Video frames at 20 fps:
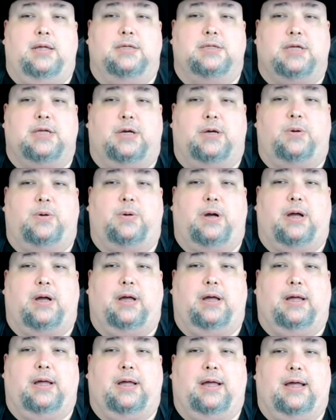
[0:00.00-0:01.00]
So,
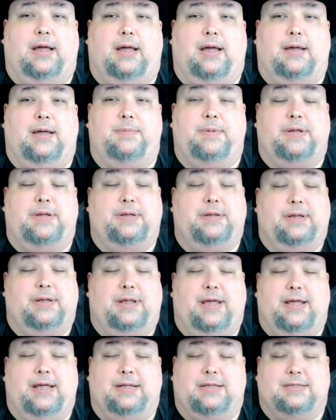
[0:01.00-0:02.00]
I mean,
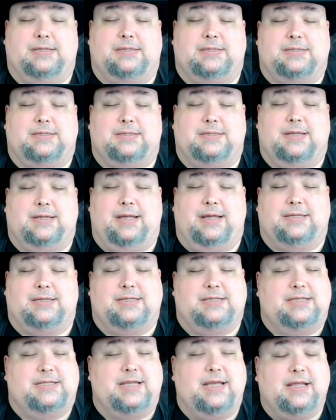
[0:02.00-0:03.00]
it's
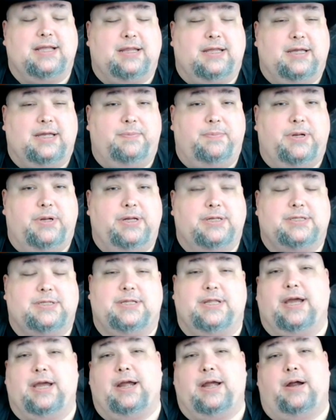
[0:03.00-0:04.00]
it's silly, but it's
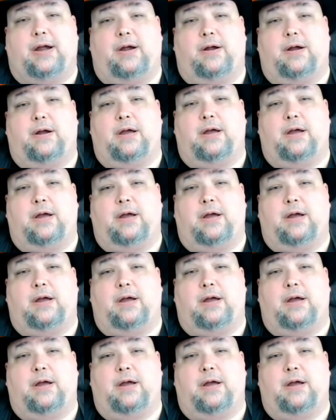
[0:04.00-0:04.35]
there.